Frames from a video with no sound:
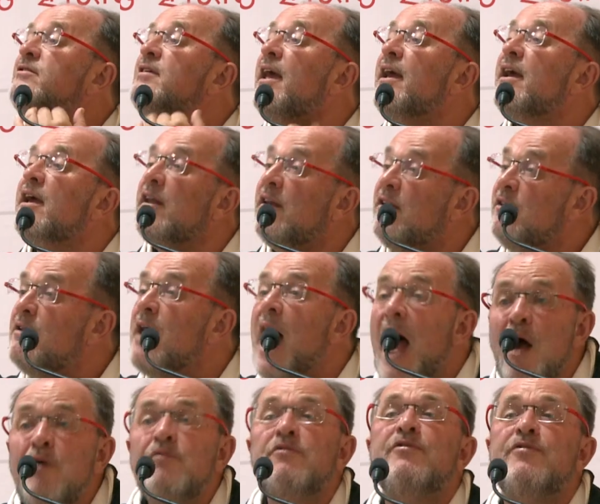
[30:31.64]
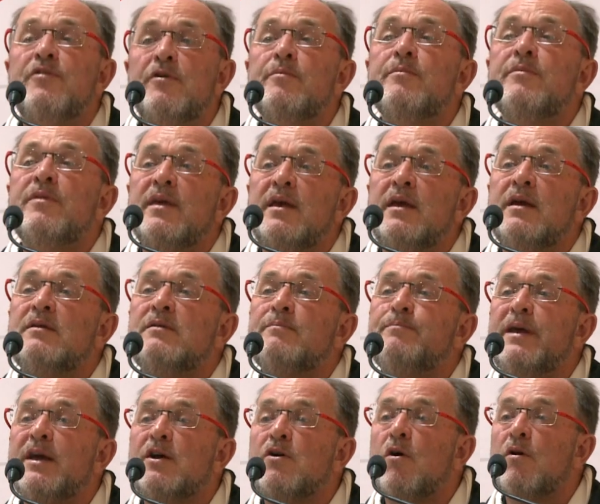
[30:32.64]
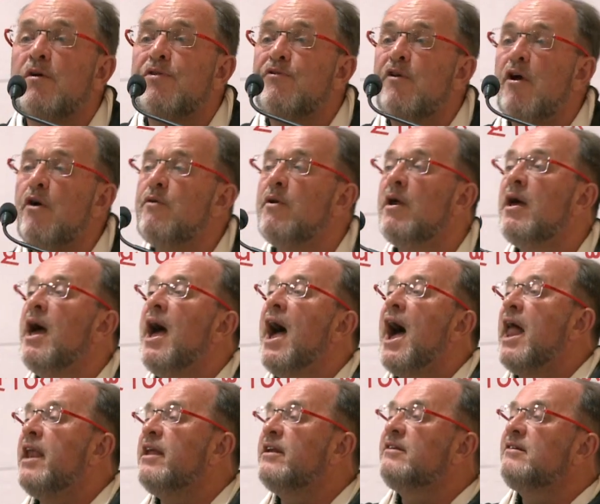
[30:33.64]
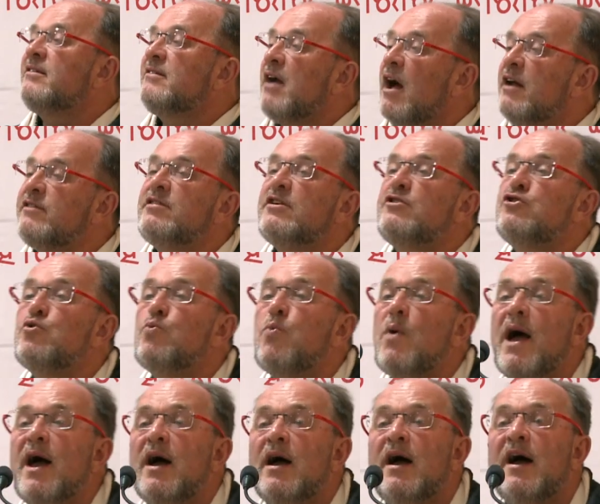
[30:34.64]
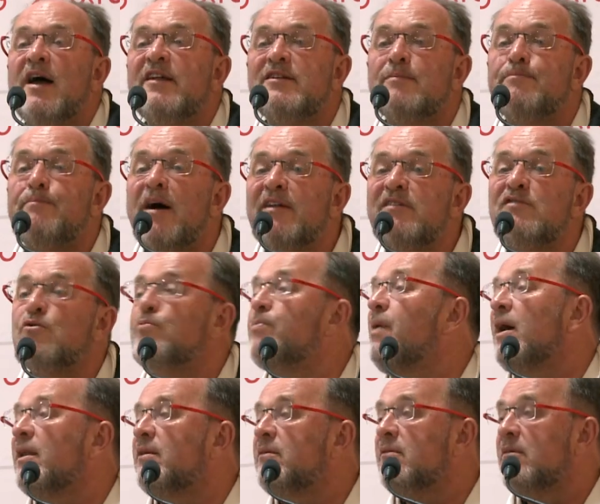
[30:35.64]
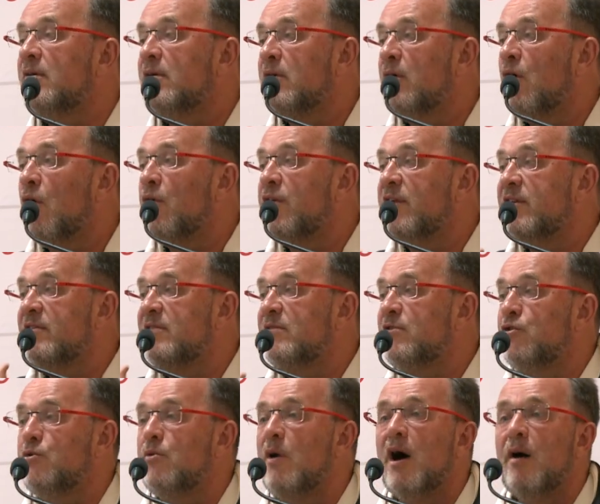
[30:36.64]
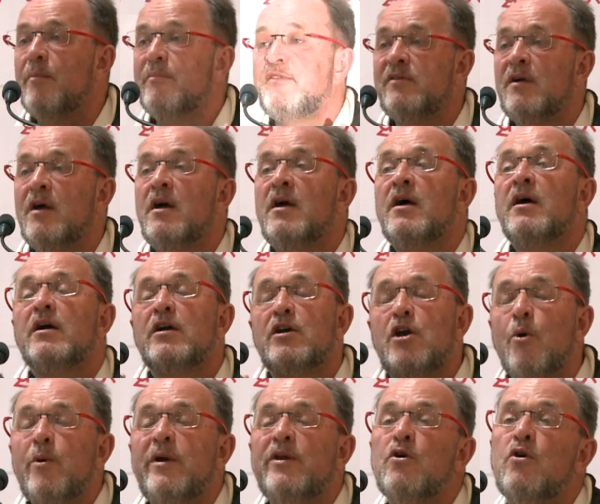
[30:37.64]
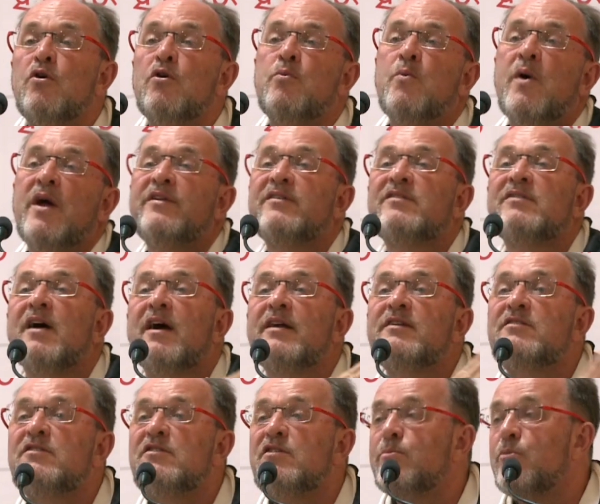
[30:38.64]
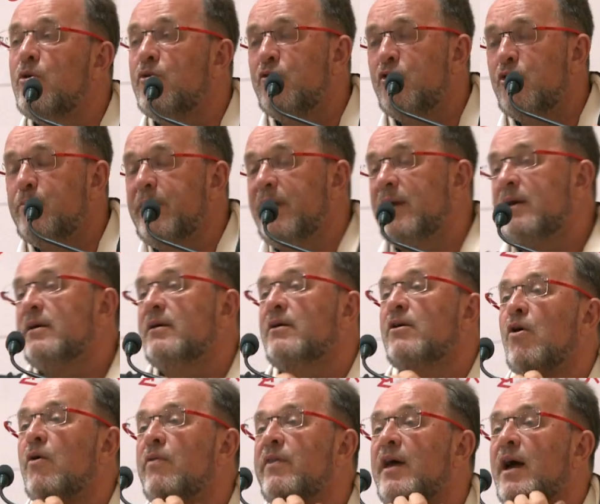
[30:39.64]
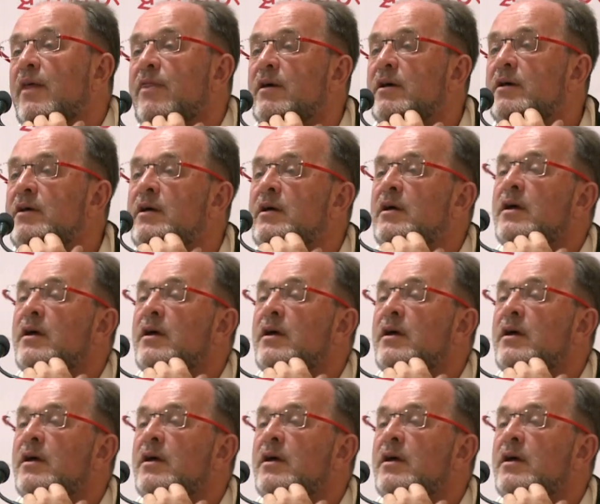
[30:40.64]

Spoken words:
had taken down from the peacock throne and had started to wear as a bazooband on his two arms. Koh-i-Noor on one side, Timur Ruby on the other.